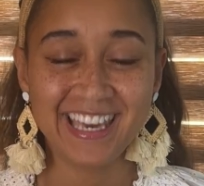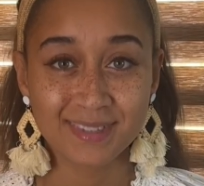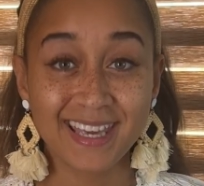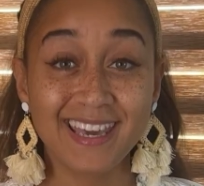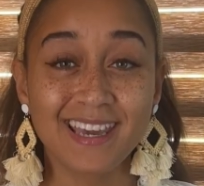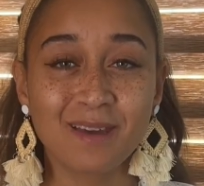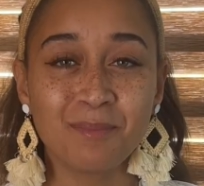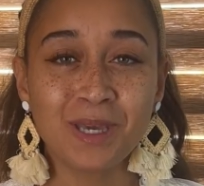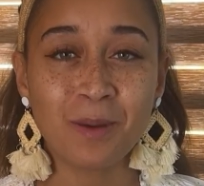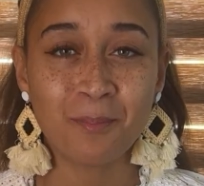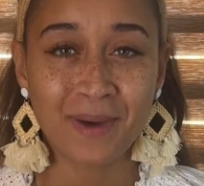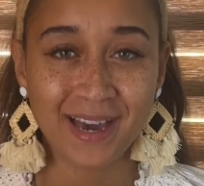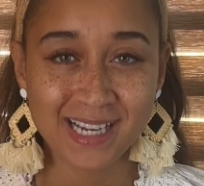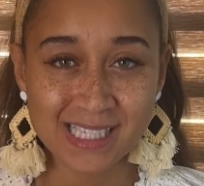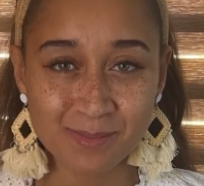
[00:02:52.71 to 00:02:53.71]
It can be a
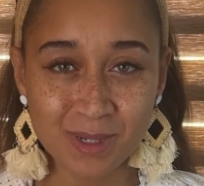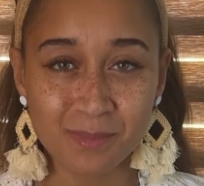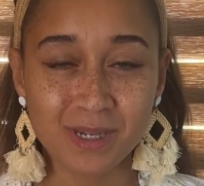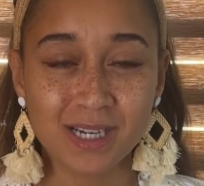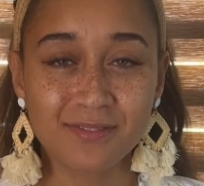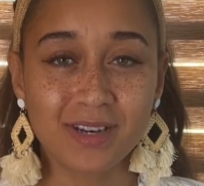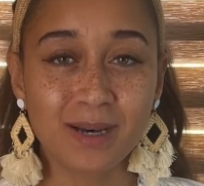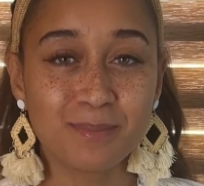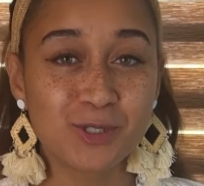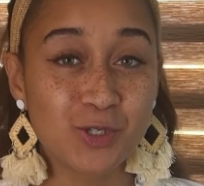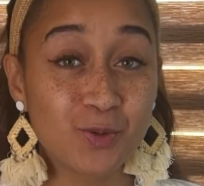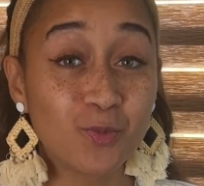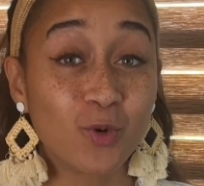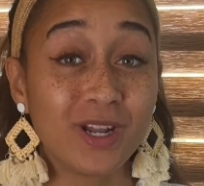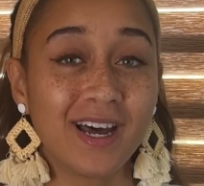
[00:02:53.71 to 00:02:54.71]
maximum of up to
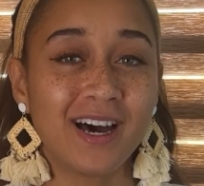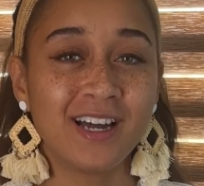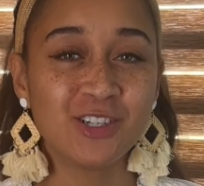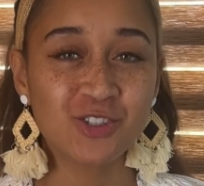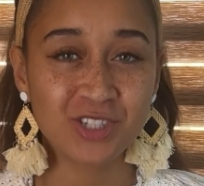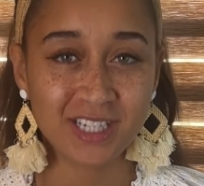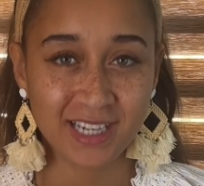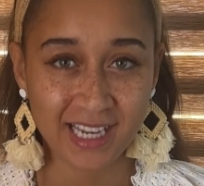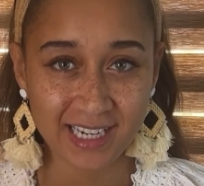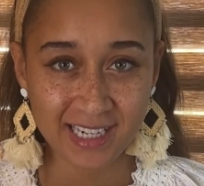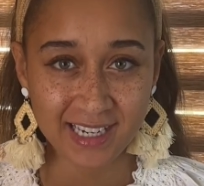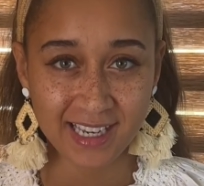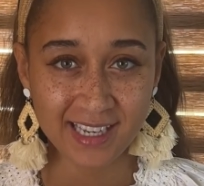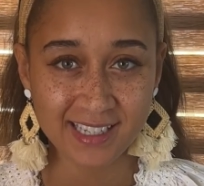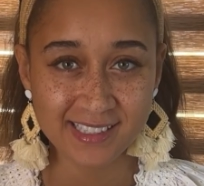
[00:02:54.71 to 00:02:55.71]
180
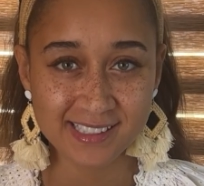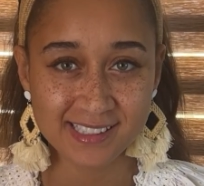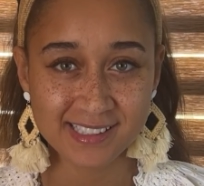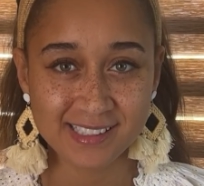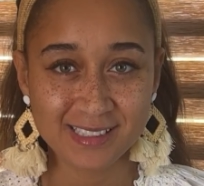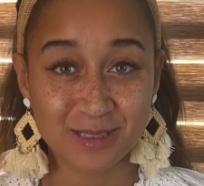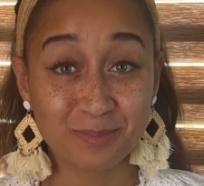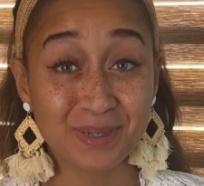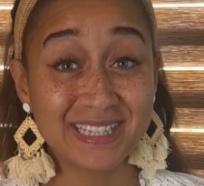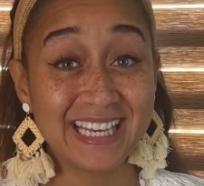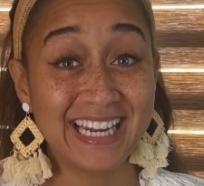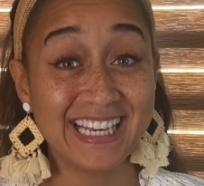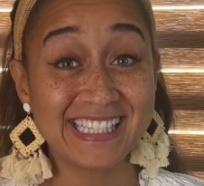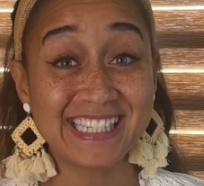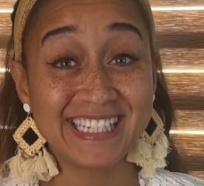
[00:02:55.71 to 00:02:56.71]
days, but
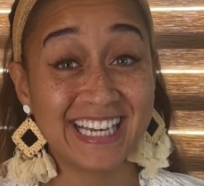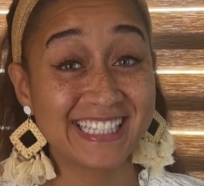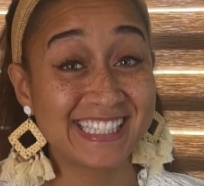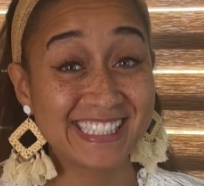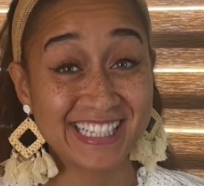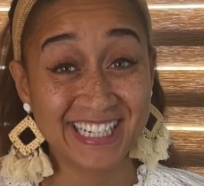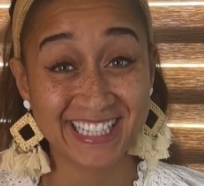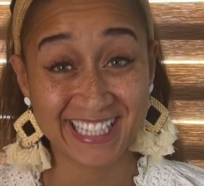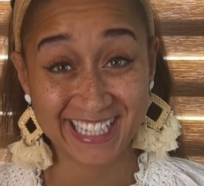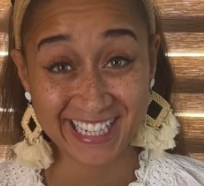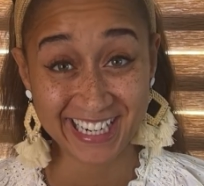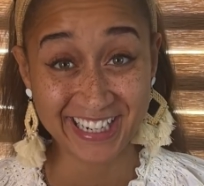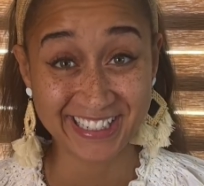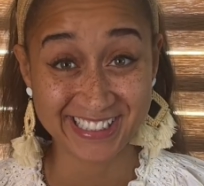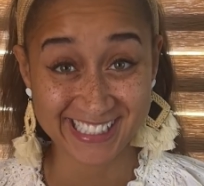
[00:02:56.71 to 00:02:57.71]
that isn't necessarily
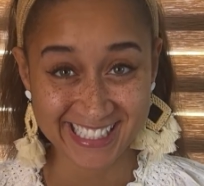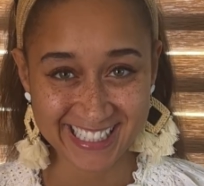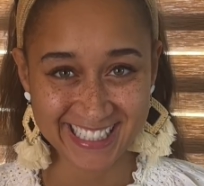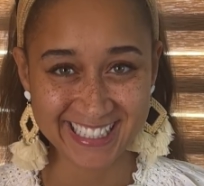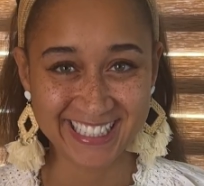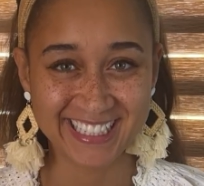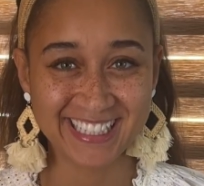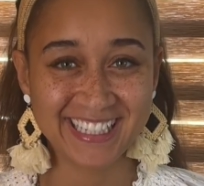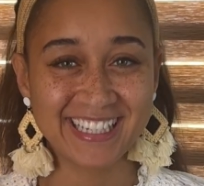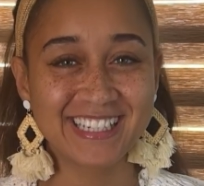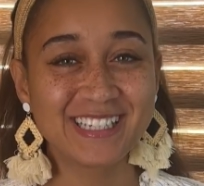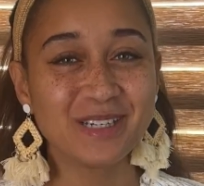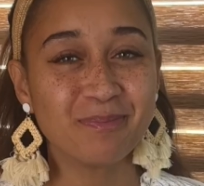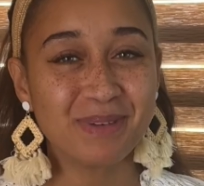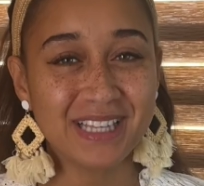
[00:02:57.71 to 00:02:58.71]
guaranteed. It
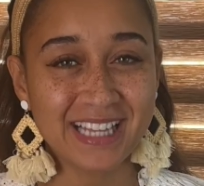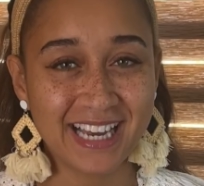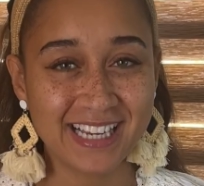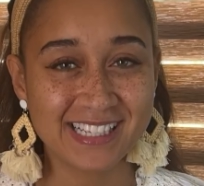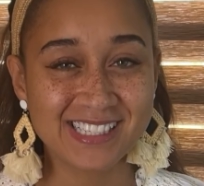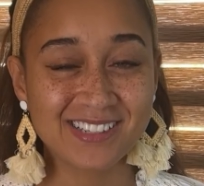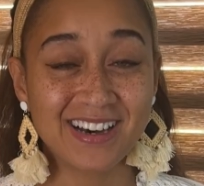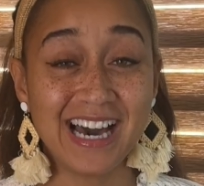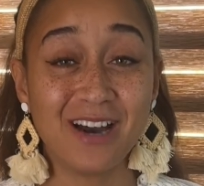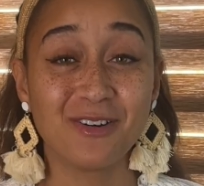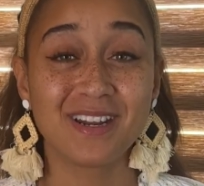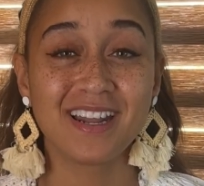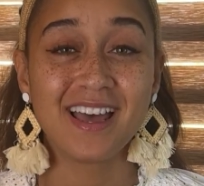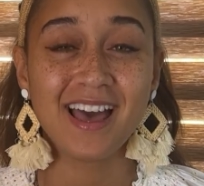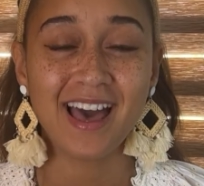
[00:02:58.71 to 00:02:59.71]
could be less, so I
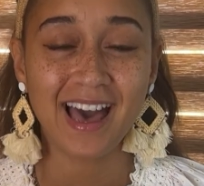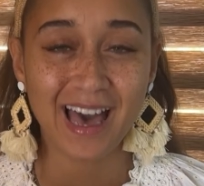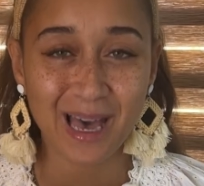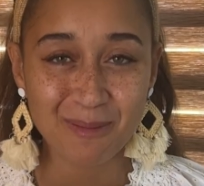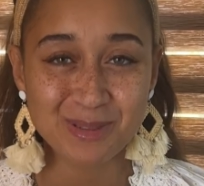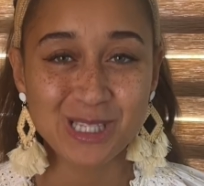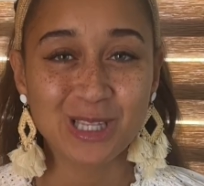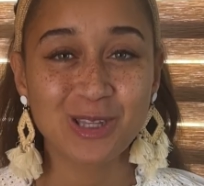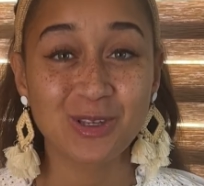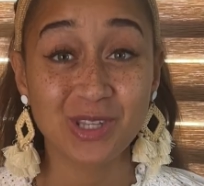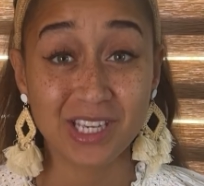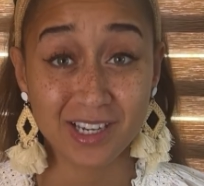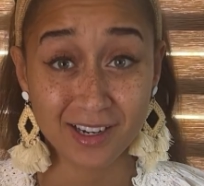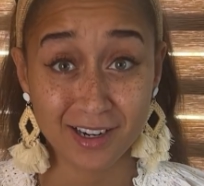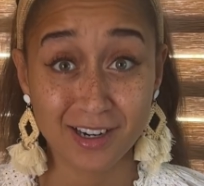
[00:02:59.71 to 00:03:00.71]
would absolutely
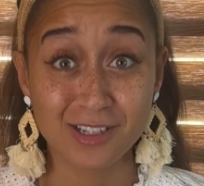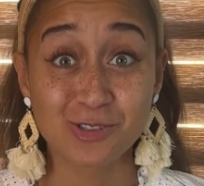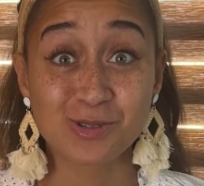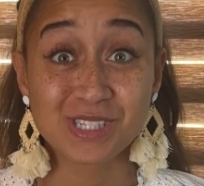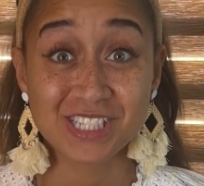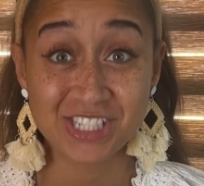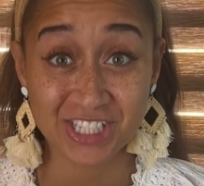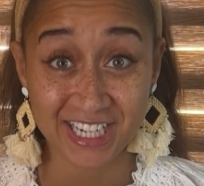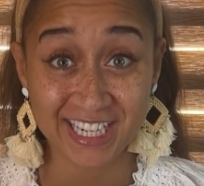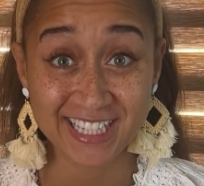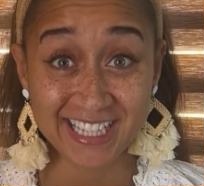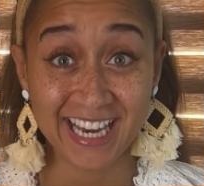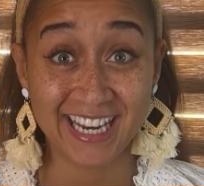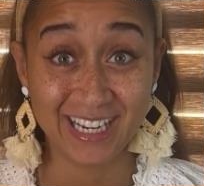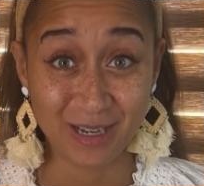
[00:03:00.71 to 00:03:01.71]
encourage you to check
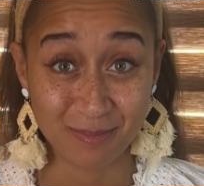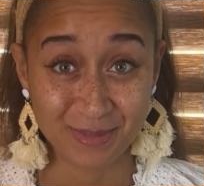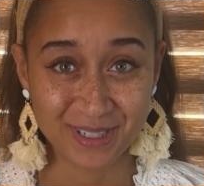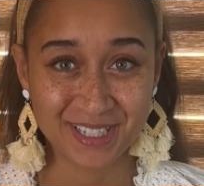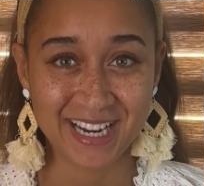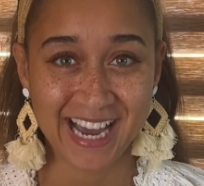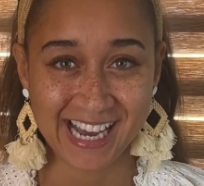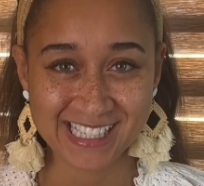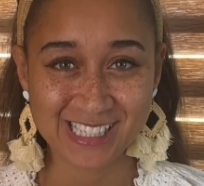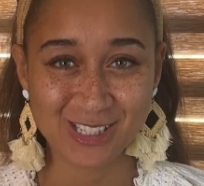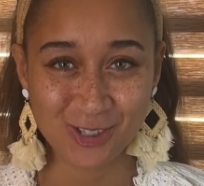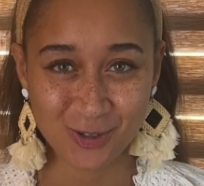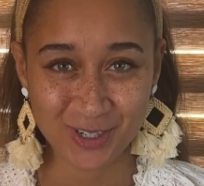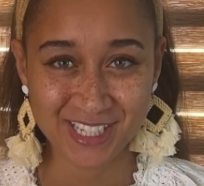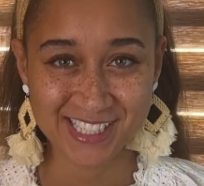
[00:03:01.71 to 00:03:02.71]
that number as a
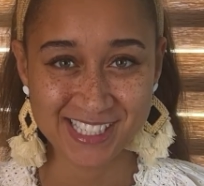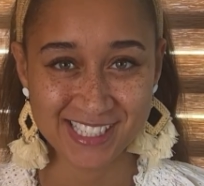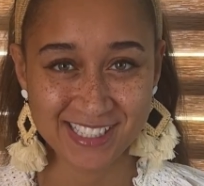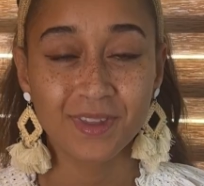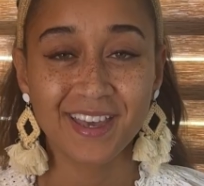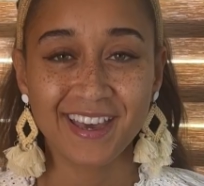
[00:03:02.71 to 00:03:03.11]
tourist.